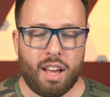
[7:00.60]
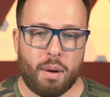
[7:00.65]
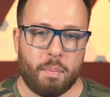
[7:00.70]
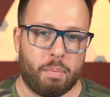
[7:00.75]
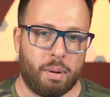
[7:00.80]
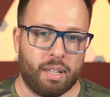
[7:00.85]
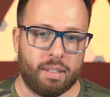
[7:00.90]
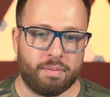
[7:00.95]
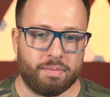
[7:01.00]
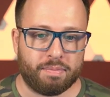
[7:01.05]

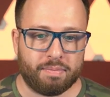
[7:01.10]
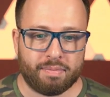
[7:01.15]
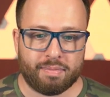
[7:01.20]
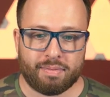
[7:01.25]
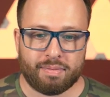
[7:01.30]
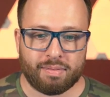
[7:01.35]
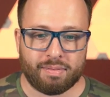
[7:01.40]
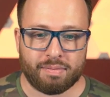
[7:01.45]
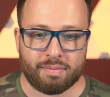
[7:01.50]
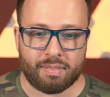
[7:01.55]
But
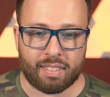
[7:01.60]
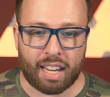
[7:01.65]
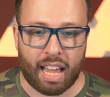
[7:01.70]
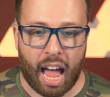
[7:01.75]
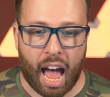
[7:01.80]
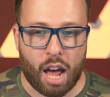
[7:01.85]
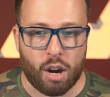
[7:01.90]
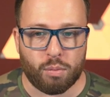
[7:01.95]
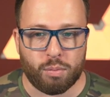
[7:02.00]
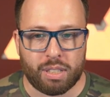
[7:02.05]

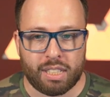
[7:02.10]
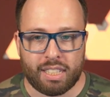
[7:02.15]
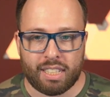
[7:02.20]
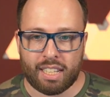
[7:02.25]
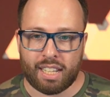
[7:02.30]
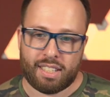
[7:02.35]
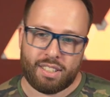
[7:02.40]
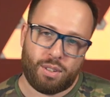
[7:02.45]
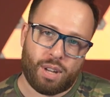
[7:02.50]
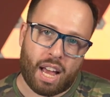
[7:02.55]
I don't
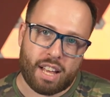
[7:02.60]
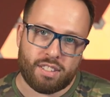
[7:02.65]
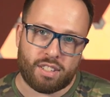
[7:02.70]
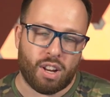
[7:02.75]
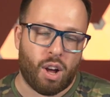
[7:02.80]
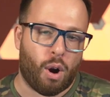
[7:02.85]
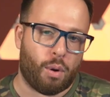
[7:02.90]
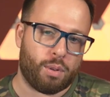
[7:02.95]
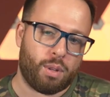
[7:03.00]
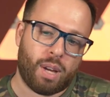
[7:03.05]
really, you guys
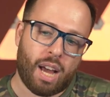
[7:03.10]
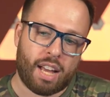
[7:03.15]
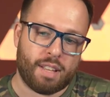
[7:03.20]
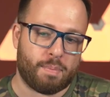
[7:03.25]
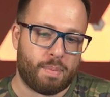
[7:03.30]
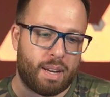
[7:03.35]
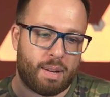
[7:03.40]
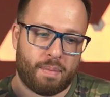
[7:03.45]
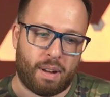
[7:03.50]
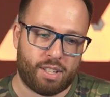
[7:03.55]
know, you guys
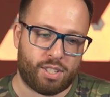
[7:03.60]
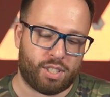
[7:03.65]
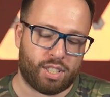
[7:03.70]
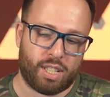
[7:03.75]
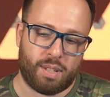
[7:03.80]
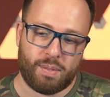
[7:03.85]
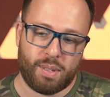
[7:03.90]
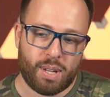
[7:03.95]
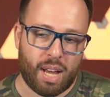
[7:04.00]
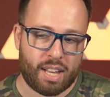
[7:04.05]
been in my
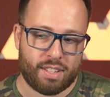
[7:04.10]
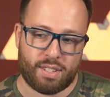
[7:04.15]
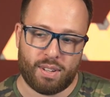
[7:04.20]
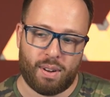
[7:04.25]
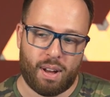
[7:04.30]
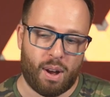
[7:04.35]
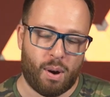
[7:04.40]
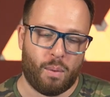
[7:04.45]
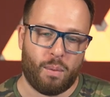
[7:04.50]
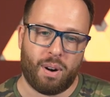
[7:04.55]
stream. You guys know
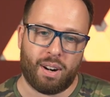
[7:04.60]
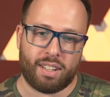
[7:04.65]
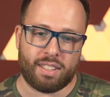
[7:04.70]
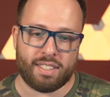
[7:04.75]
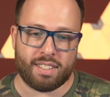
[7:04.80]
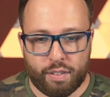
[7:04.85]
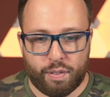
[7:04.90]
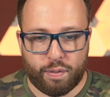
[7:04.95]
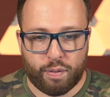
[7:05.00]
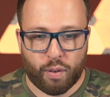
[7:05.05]
how it works.
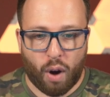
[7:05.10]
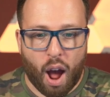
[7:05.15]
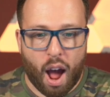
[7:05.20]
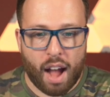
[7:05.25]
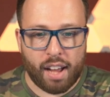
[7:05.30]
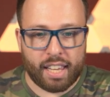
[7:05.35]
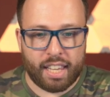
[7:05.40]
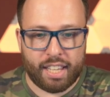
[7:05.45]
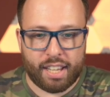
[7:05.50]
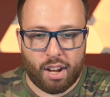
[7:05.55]

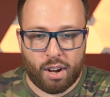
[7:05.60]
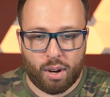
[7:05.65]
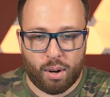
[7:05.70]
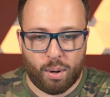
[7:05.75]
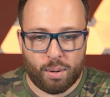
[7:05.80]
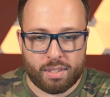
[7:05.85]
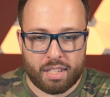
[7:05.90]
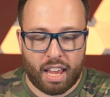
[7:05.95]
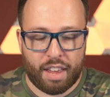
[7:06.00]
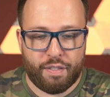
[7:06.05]
Froggy
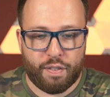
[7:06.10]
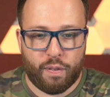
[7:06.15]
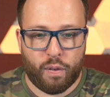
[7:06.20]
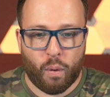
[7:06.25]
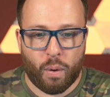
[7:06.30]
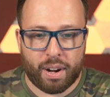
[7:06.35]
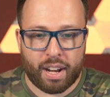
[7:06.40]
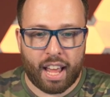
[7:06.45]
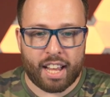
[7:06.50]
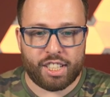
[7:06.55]
goes, if
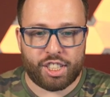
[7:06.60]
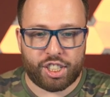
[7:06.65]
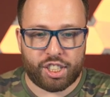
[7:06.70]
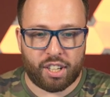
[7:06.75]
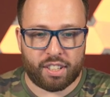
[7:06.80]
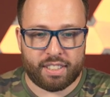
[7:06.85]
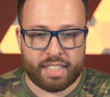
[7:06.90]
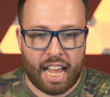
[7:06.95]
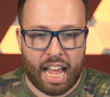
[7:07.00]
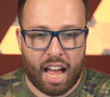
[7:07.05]
Fortnite
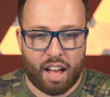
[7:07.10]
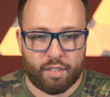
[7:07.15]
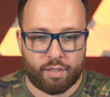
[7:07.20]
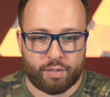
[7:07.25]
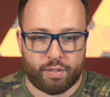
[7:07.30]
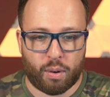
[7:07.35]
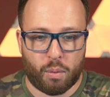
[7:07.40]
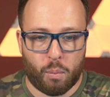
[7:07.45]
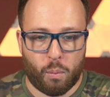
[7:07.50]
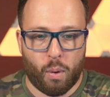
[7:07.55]
shut down
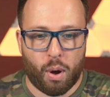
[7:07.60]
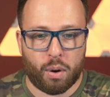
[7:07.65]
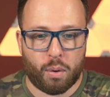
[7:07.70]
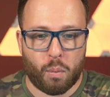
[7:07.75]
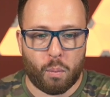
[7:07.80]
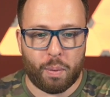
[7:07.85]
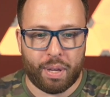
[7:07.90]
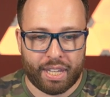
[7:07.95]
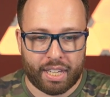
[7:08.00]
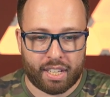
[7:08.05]
for
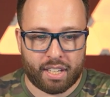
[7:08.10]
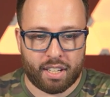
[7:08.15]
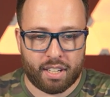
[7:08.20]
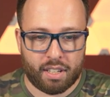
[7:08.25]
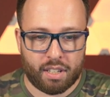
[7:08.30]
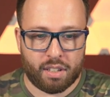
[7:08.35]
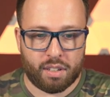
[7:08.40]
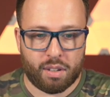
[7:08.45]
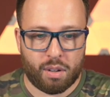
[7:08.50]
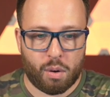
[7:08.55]
1 week,
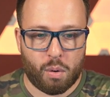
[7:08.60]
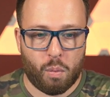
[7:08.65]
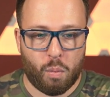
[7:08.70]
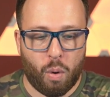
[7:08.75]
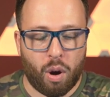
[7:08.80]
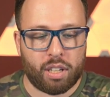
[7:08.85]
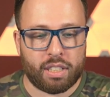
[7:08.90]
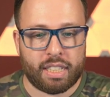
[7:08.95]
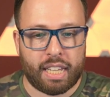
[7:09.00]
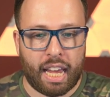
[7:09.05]

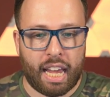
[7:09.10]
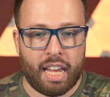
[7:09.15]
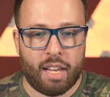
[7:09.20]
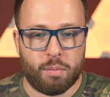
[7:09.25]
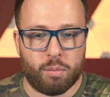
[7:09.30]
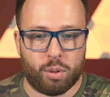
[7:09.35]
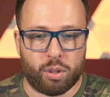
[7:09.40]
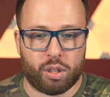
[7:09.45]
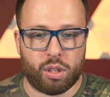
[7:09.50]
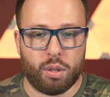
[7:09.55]
what
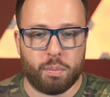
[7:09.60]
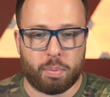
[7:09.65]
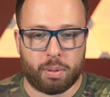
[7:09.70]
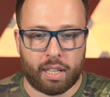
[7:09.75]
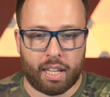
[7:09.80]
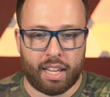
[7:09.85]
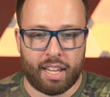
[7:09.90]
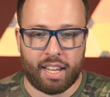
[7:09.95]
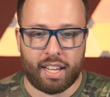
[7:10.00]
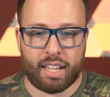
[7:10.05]
game will you
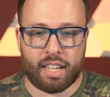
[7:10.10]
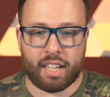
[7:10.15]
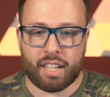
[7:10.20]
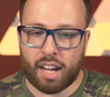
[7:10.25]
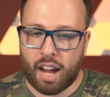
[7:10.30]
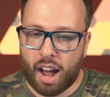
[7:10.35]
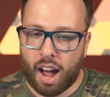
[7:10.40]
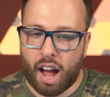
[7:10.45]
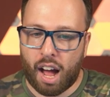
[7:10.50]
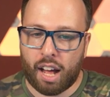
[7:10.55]
play?
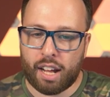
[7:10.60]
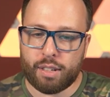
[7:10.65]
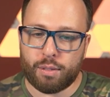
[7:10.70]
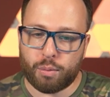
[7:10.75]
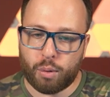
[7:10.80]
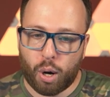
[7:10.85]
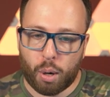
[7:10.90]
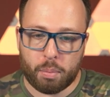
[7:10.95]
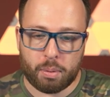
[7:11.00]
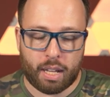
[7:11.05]
COD,
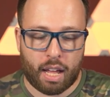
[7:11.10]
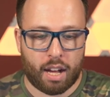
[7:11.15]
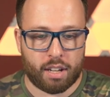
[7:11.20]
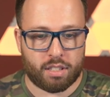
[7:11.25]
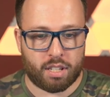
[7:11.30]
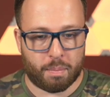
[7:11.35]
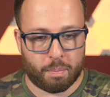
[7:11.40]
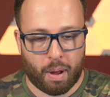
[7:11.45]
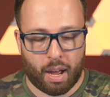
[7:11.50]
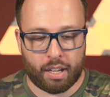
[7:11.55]

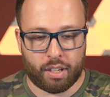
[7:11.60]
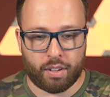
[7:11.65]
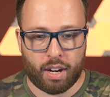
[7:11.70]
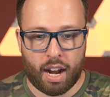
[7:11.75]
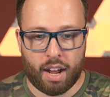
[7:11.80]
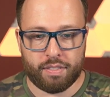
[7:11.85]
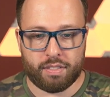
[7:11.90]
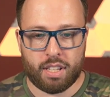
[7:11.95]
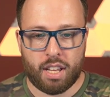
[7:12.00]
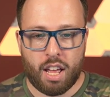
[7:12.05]
Roblox, or
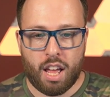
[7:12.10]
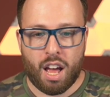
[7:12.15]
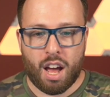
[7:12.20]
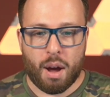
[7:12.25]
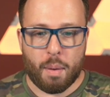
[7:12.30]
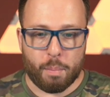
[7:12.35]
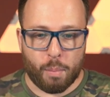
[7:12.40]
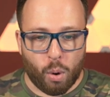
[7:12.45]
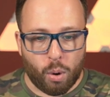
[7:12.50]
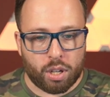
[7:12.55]
Minecraft?
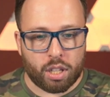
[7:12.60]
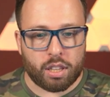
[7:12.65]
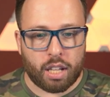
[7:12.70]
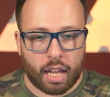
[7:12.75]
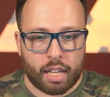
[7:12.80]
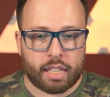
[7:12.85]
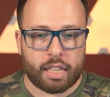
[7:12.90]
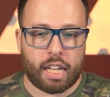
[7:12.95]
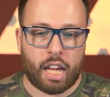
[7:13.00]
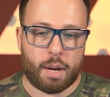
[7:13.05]
More than
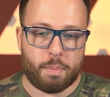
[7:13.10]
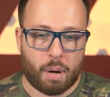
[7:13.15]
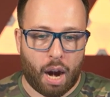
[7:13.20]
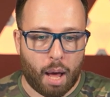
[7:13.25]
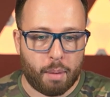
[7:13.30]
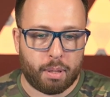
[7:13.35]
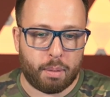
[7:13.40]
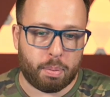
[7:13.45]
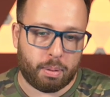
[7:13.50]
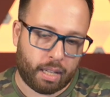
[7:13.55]
likely, I'd
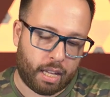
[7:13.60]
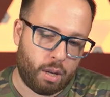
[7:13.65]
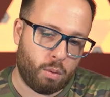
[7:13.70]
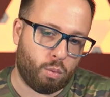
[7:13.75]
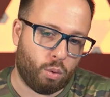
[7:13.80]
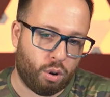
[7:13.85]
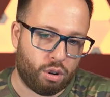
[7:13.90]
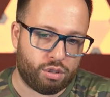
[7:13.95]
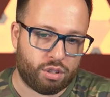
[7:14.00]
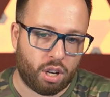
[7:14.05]
probably play
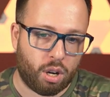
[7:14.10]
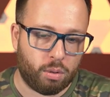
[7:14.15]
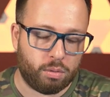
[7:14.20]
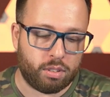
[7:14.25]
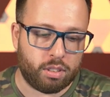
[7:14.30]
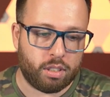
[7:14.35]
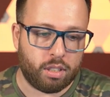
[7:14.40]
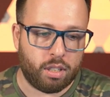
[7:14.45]
Warzone.